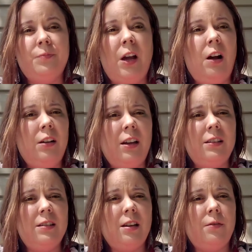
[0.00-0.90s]
all
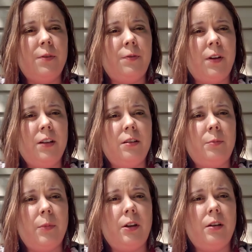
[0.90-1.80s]
that stuff affected
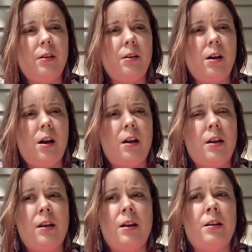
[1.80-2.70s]
me.
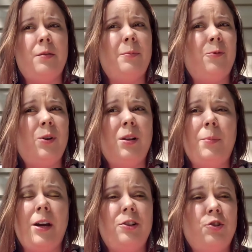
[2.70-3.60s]
I had really
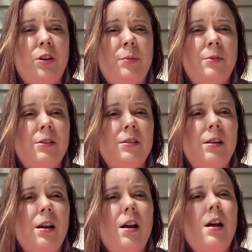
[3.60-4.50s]
bad dreams,
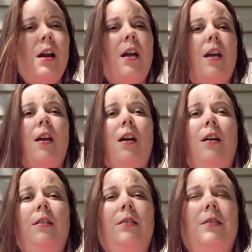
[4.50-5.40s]

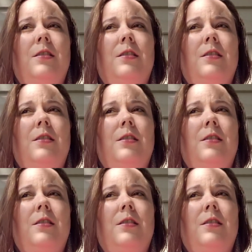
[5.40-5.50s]
and